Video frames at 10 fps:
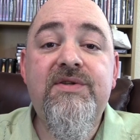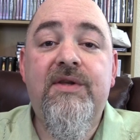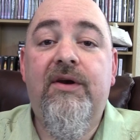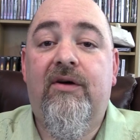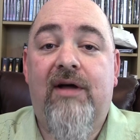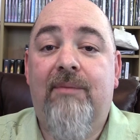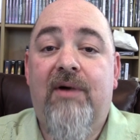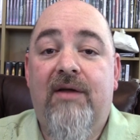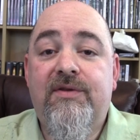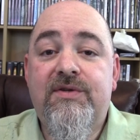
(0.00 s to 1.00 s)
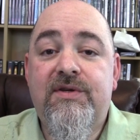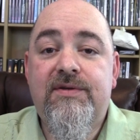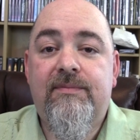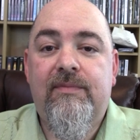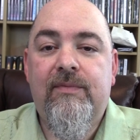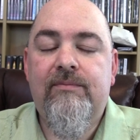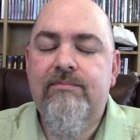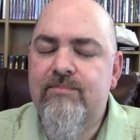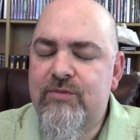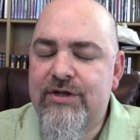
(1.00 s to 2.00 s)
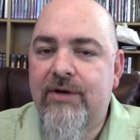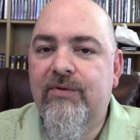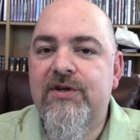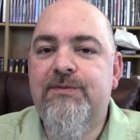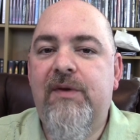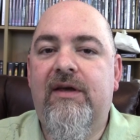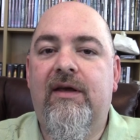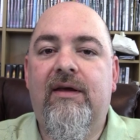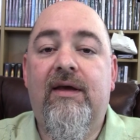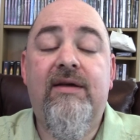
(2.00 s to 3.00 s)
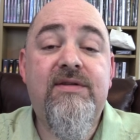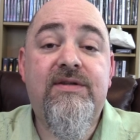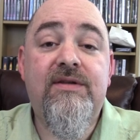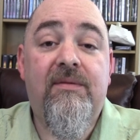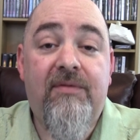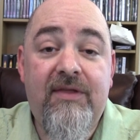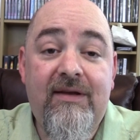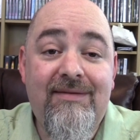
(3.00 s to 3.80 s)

is the null hypothesis? Generally speaking, it's the